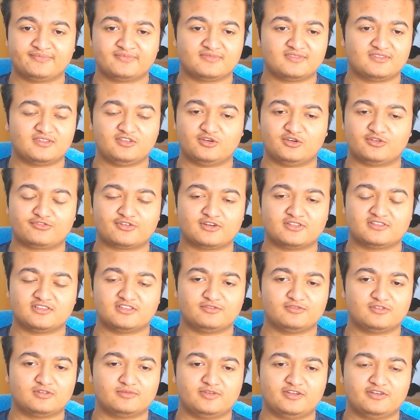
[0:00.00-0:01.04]
Your front end
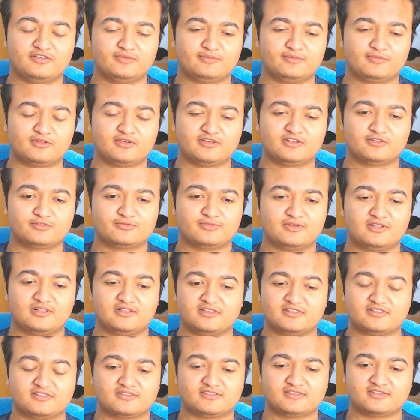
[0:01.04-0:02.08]
will be redeployed as well.
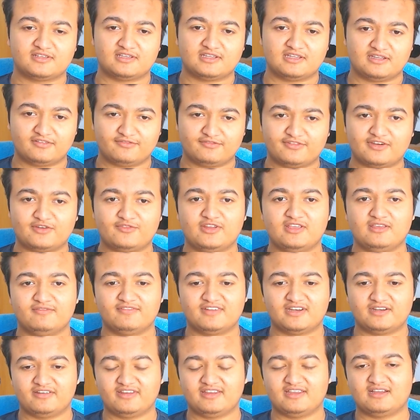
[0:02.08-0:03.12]
It's very,
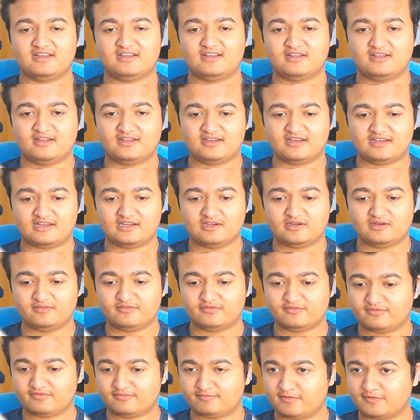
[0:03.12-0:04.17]
I
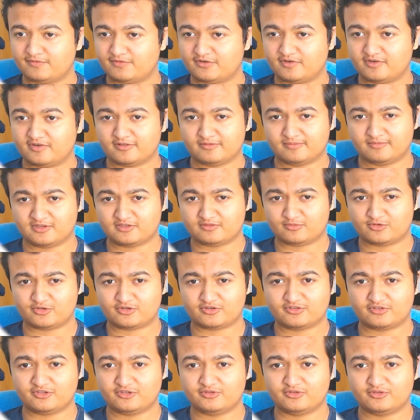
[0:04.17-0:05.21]
prefer it much more
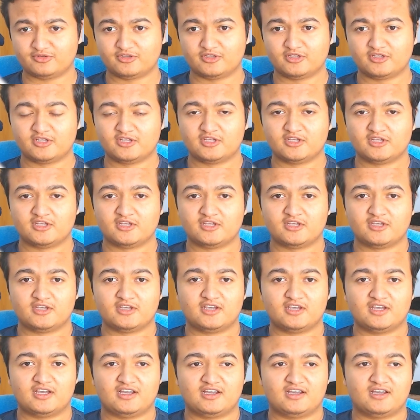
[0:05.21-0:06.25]
to
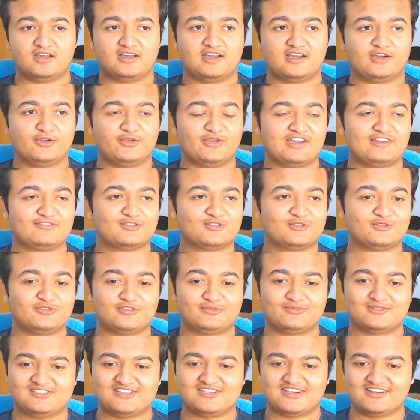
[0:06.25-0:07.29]
how you have to do it
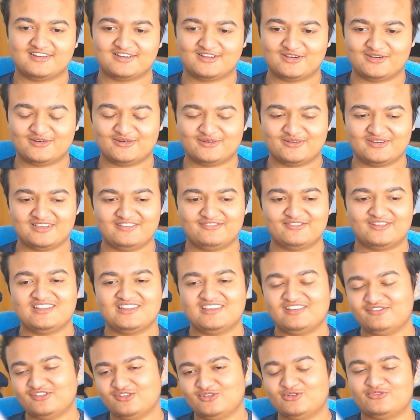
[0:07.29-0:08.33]
with Django,
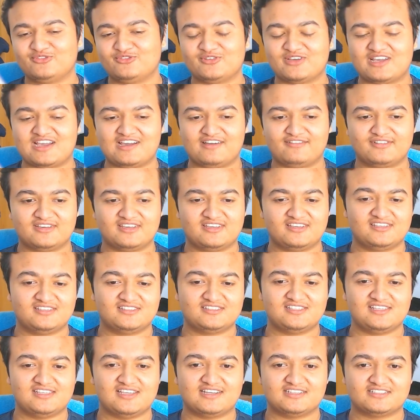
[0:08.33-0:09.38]
even if you have a
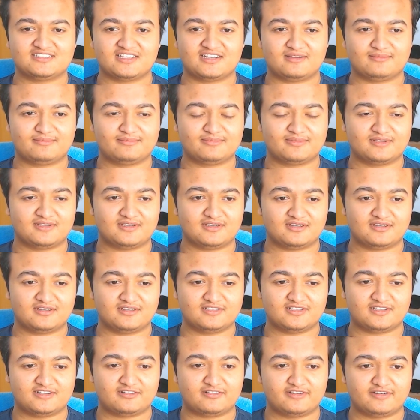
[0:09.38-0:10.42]
CI setup
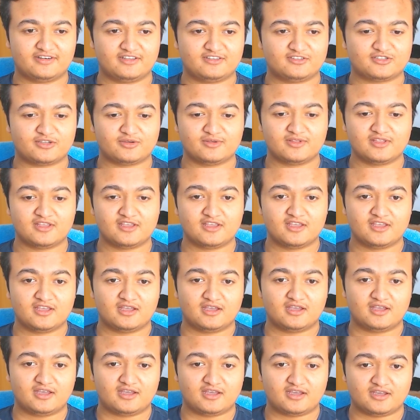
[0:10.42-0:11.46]
done already. So
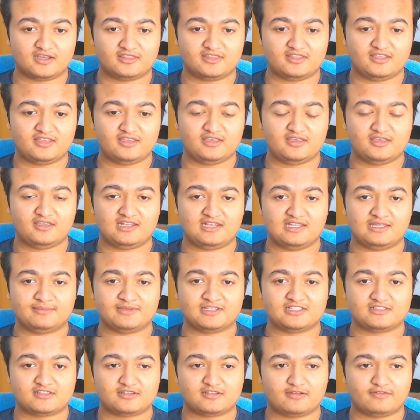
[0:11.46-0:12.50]
the
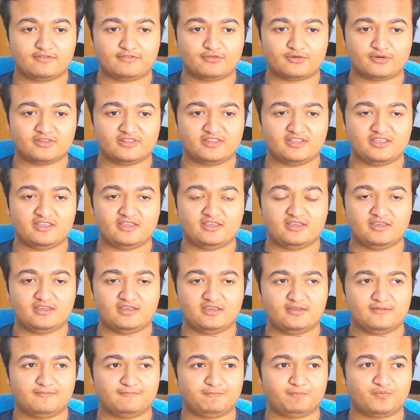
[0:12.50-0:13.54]
limit for
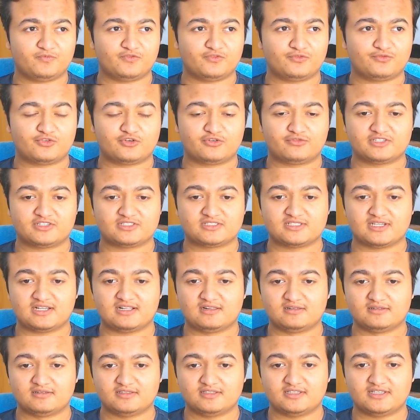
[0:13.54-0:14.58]

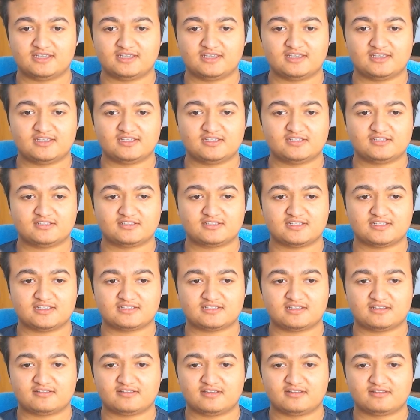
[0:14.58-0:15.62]
Vercel is, as
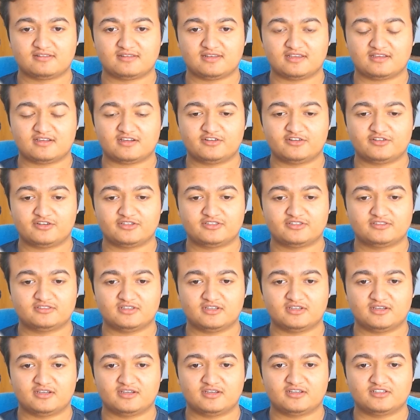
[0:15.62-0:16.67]
I said, like 100
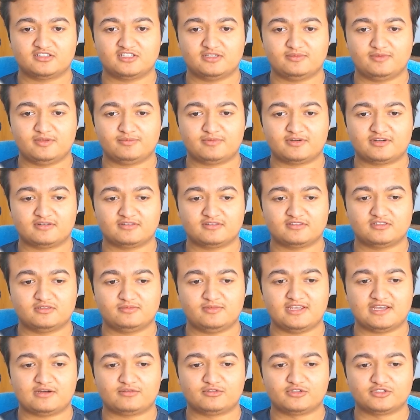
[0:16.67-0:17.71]
GB per
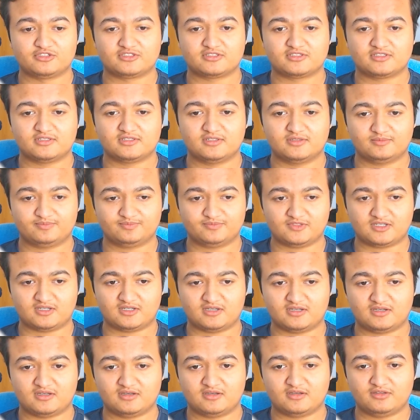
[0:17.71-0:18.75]
GB hours.
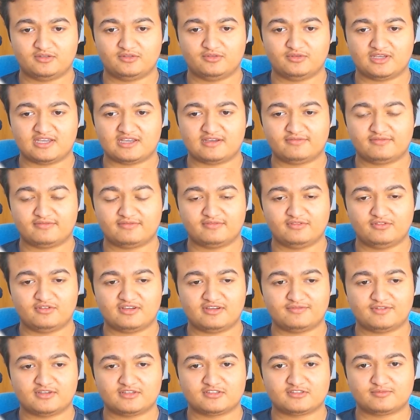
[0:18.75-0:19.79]
You
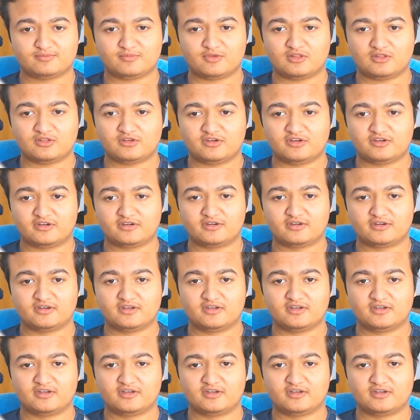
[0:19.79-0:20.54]
have a smaller